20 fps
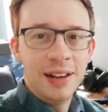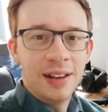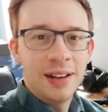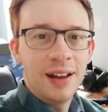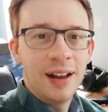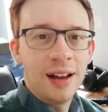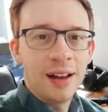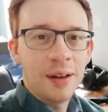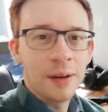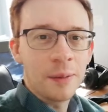
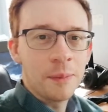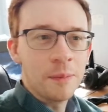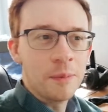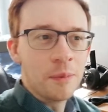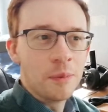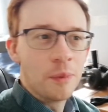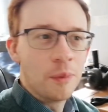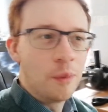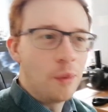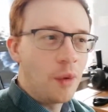
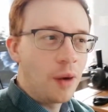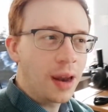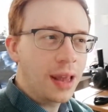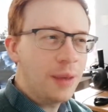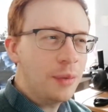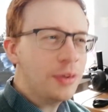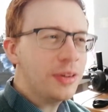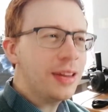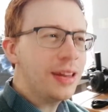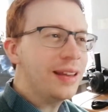what it
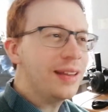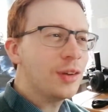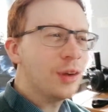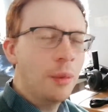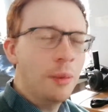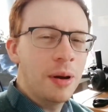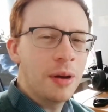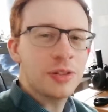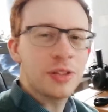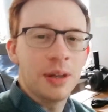was. It's
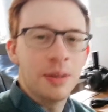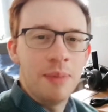almost a